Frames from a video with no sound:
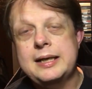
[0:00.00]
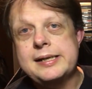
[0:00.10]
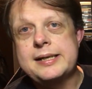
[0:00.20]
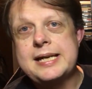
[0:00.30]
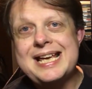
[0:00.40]

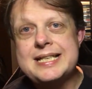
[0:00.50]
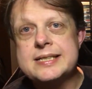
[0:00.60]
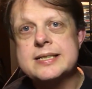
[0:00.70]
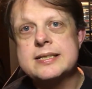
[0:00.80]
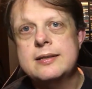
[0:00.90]

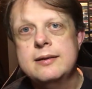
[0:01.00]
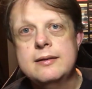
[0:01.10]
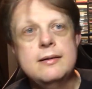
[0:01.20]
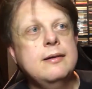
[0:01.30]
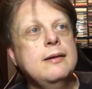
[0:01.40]
His
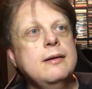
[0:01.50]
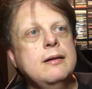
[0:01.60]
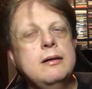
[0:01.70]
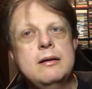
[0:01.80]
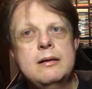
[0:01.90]

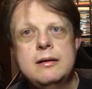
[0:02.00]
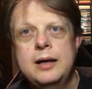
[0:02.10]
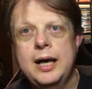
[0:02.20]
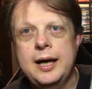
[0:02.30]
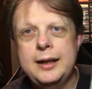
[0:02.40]

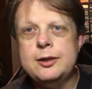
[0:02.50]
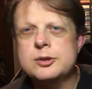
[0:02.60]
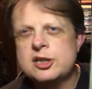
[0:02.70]
Little